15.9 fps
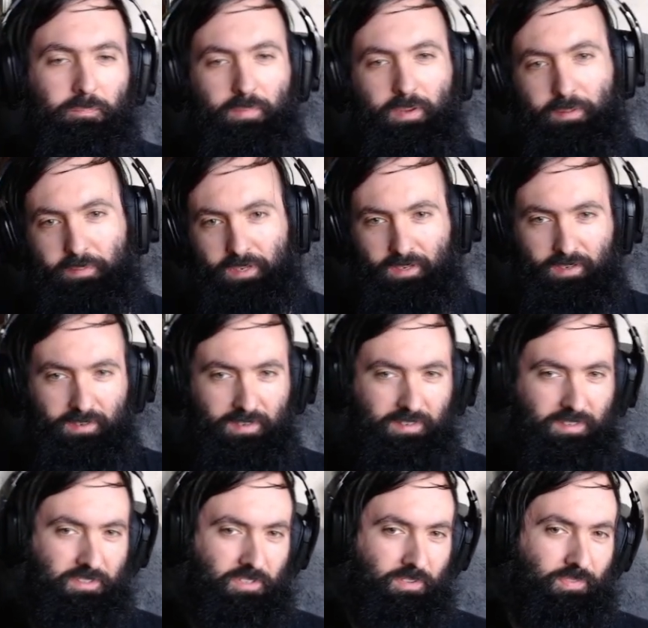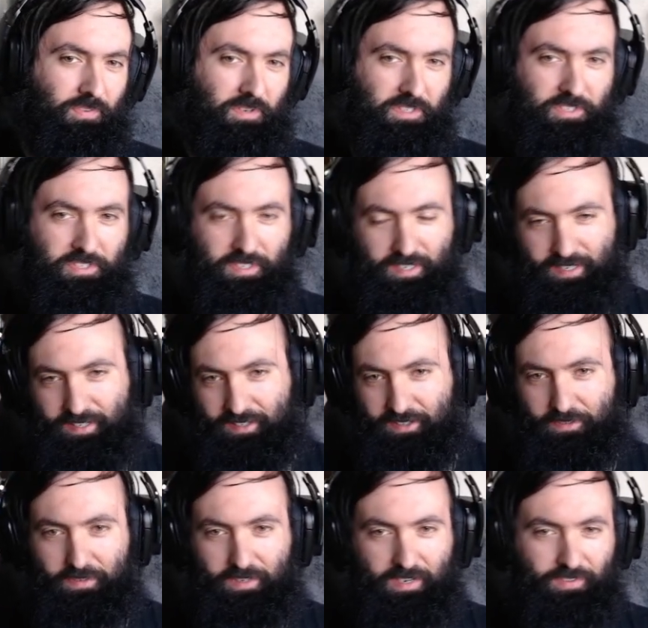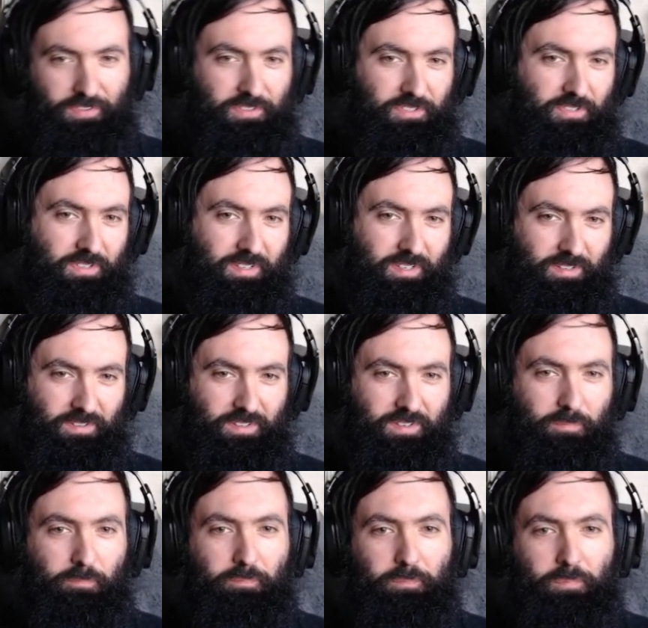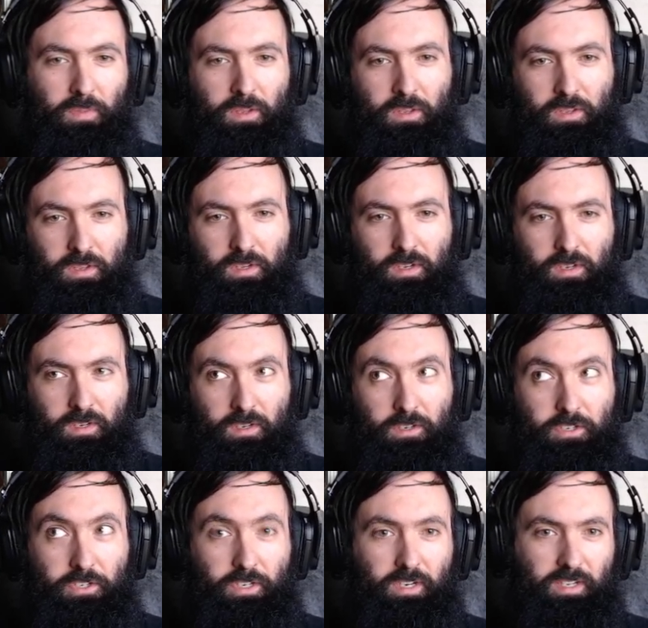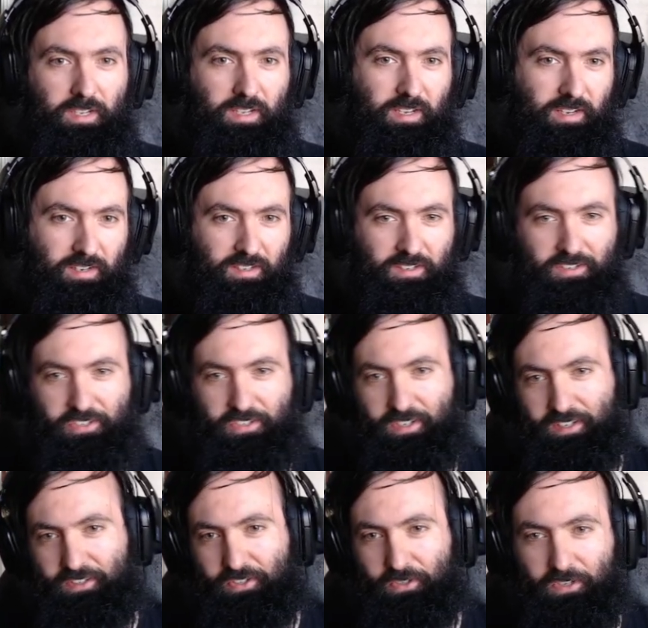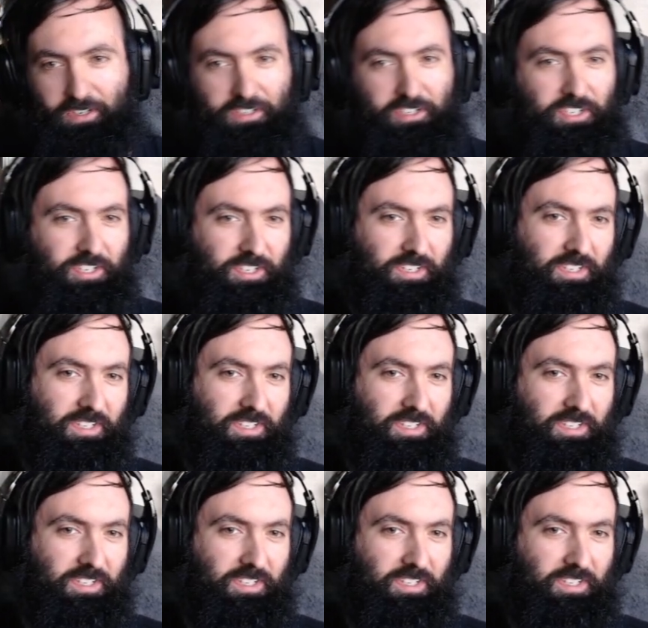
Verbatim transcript: I mean, I guess a three socket or Roth's crown. Shitty Annie, shitty torch.